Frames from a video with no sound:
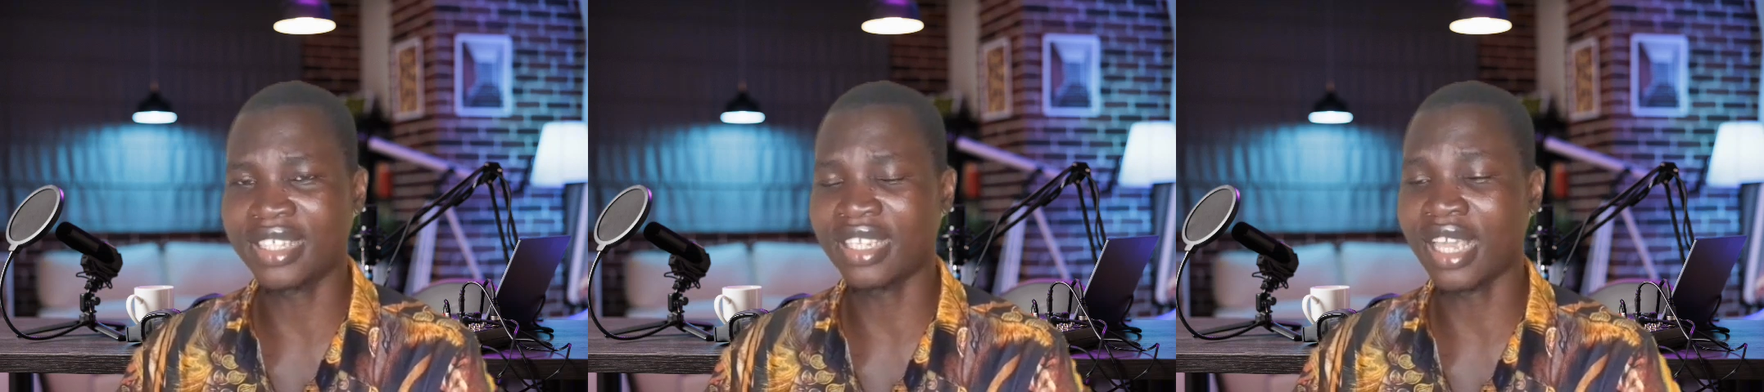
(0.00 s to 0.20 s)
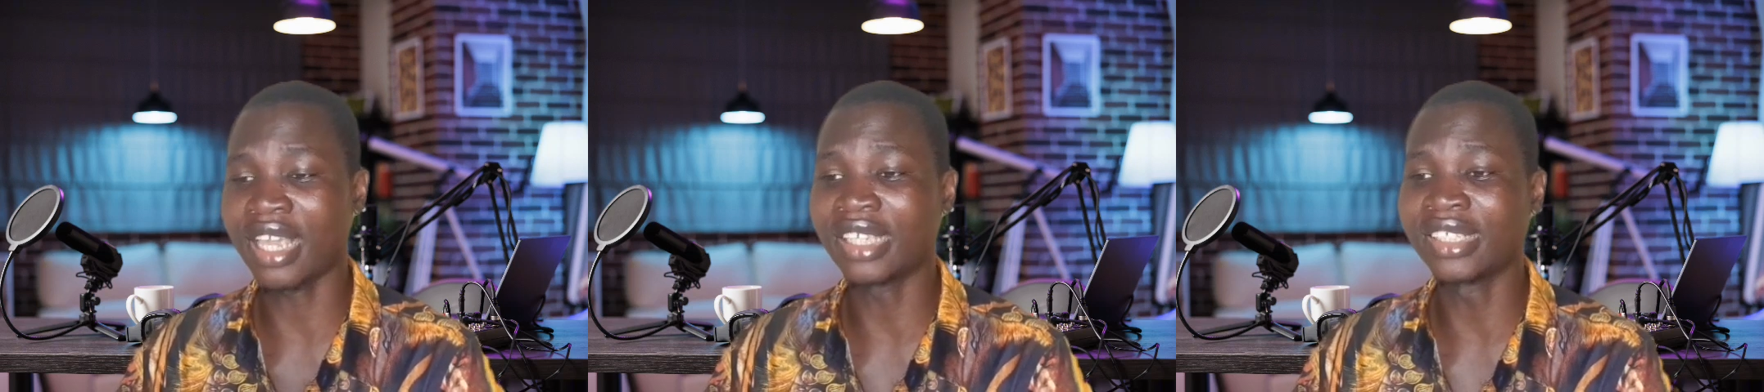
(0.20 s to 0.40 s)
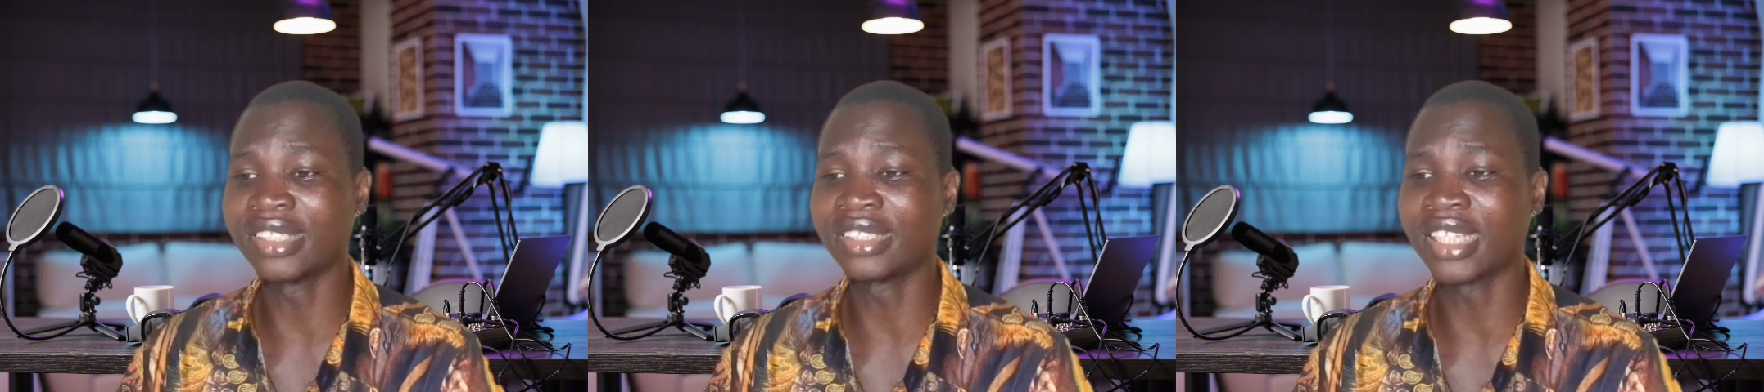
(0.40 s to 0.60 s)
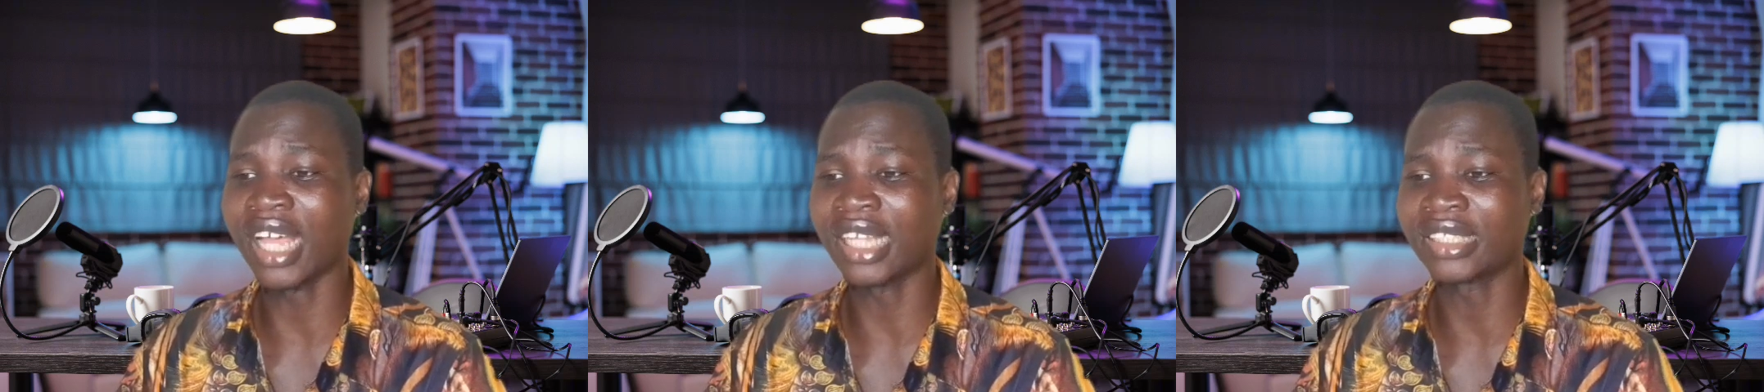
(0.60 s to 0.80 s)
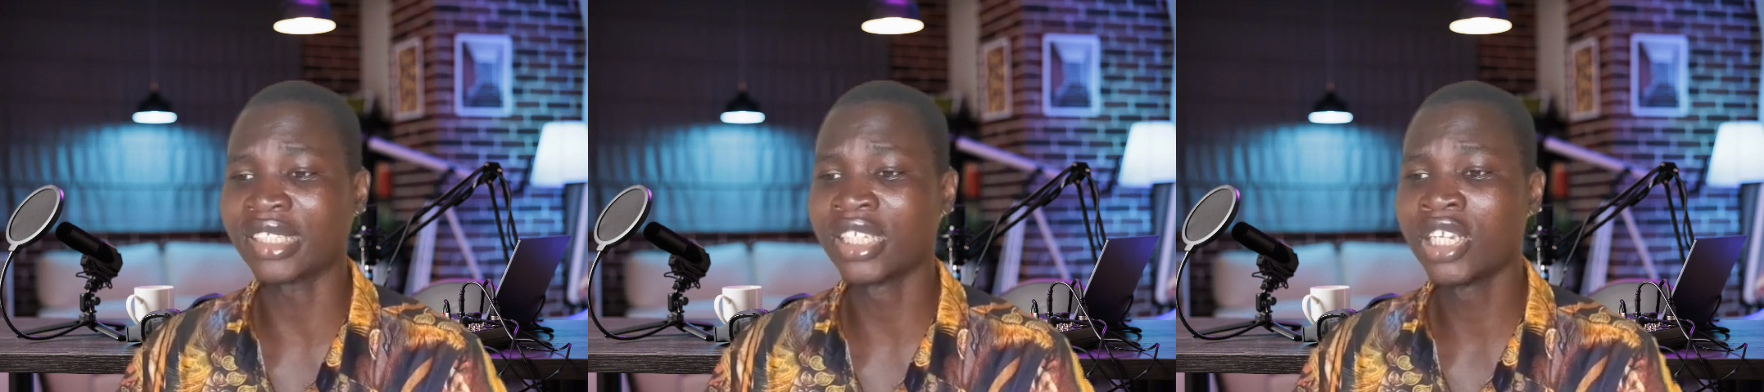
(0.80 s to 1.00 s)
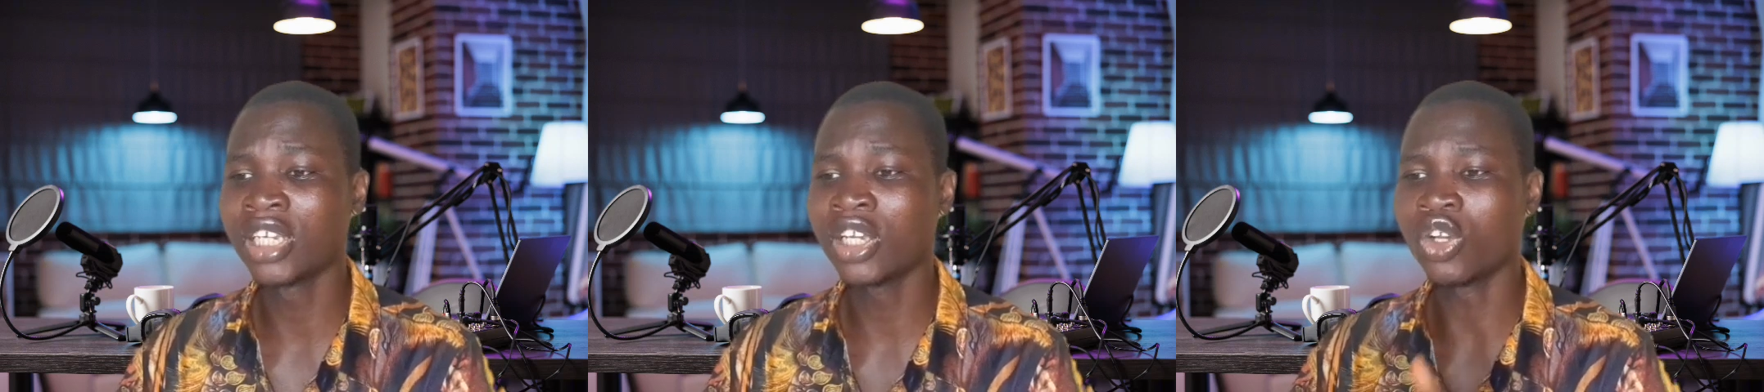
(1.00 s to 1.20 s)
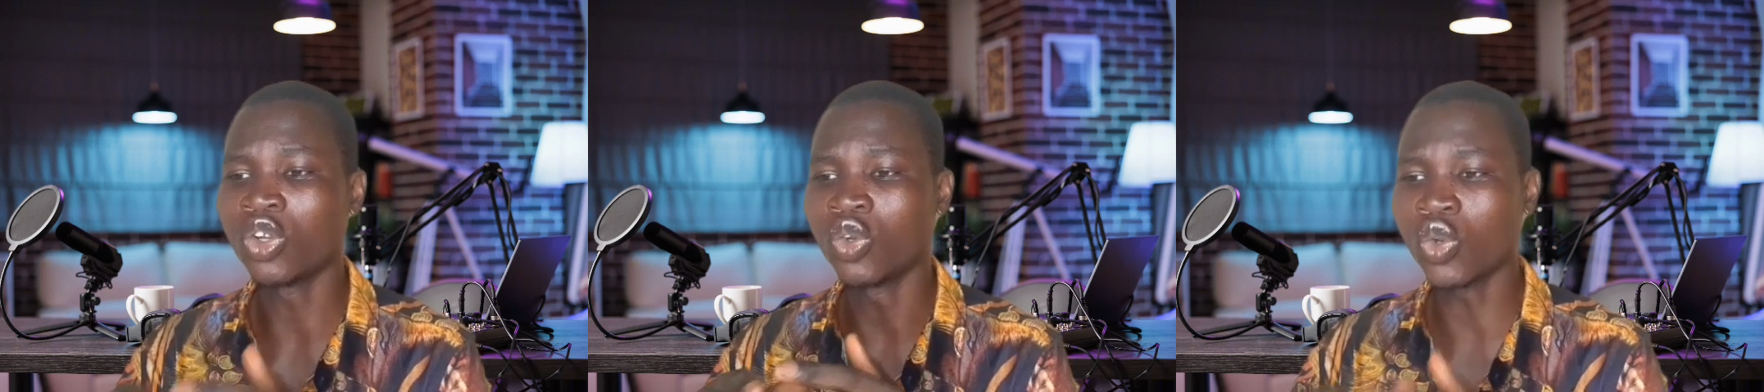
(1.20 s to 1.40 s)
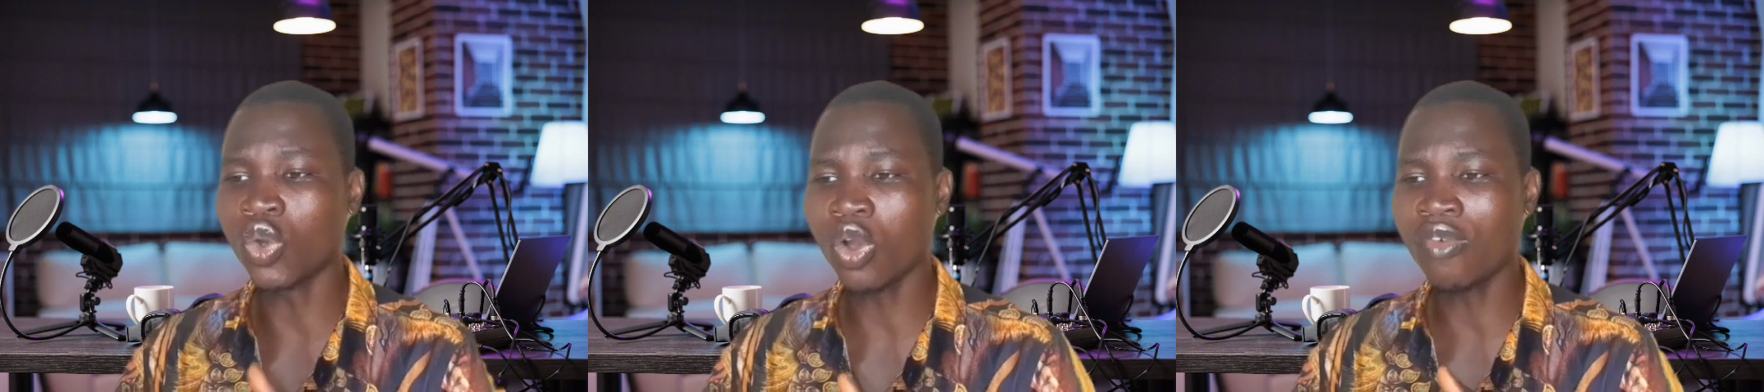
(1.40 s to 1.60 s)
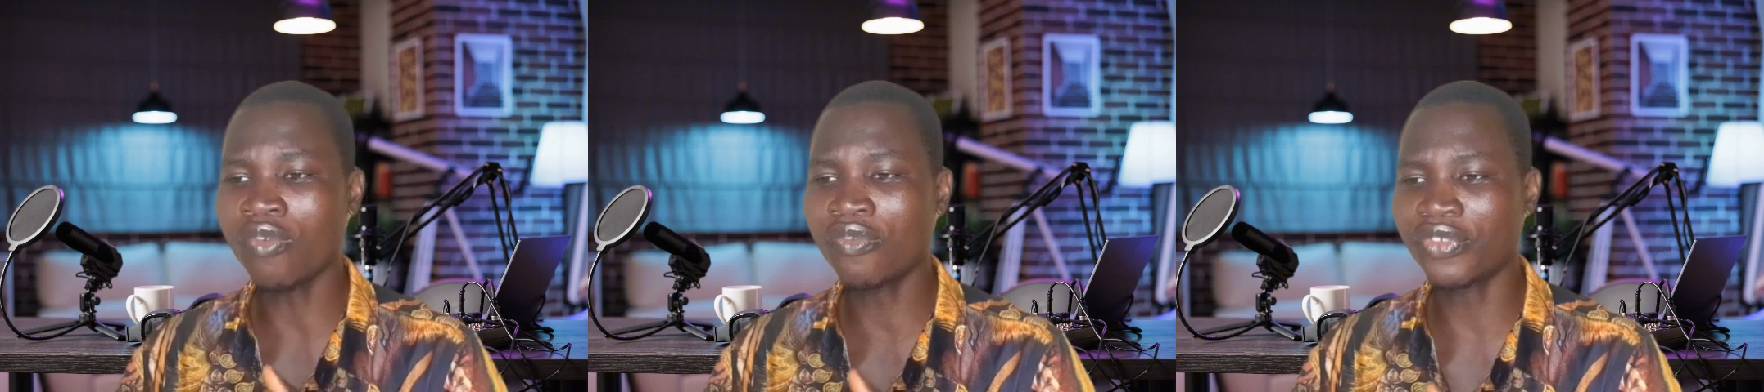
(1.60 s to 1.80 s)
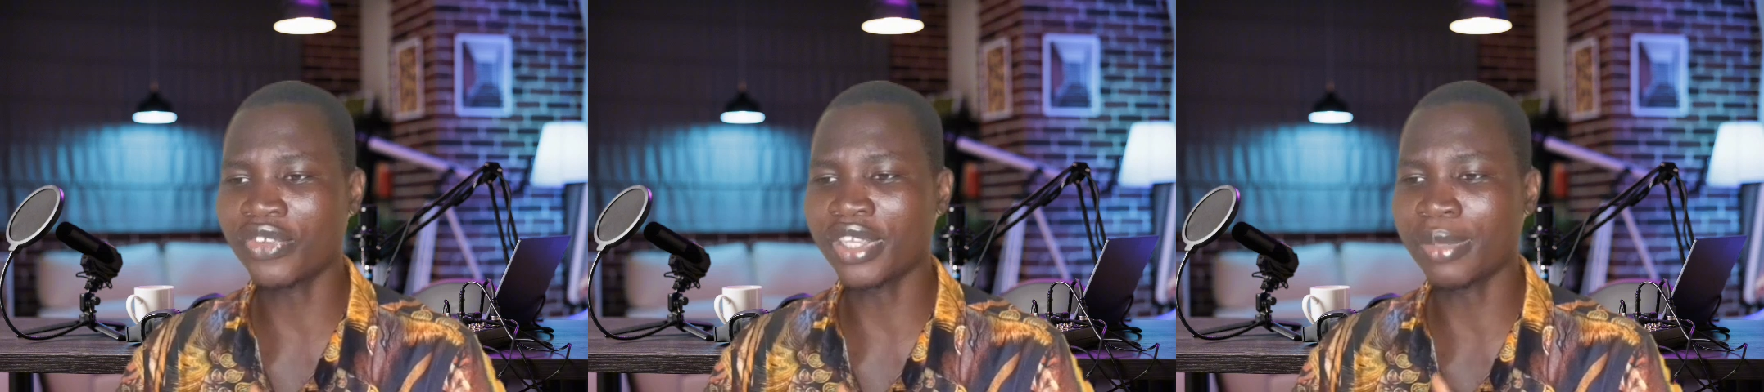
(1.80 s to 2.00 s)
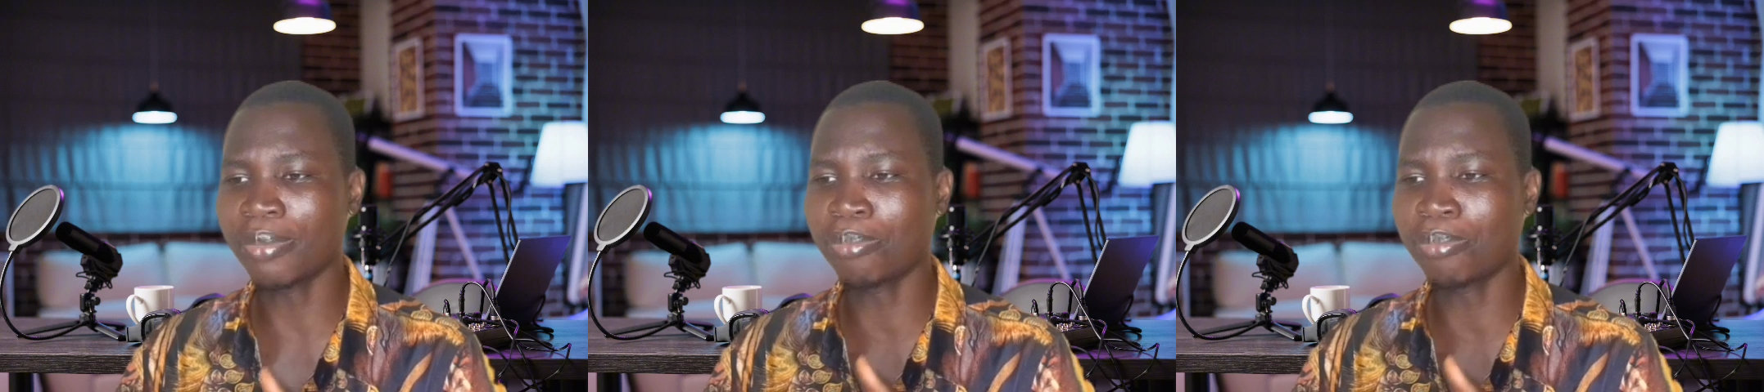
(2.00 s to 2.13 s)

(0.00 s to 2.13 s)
here is that no fee